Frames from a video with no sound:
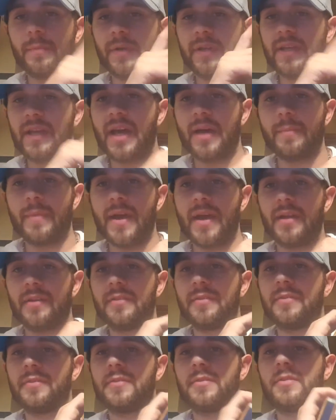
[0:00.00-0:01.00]
yeah, man,
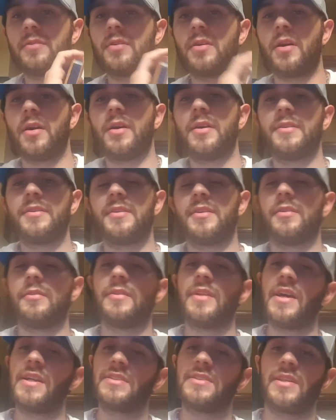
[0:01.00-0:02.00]
until
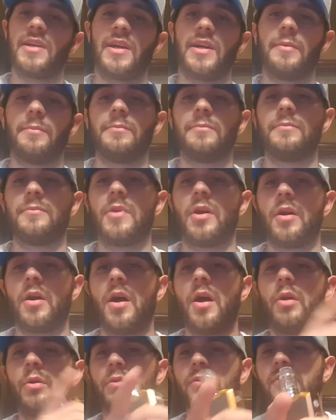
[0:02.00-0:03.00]
next time.
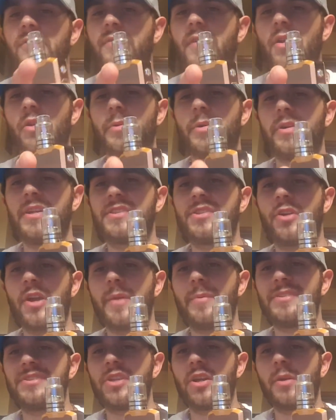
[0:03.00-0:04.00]
Oh, follow me on
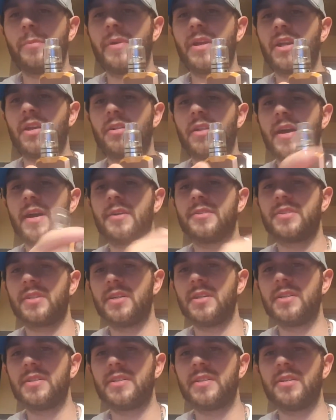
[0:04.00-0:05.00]
Instagram at Stuck-o-matic Clouds.
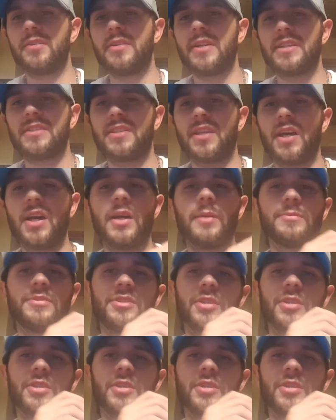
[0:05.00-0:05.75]
Until next time,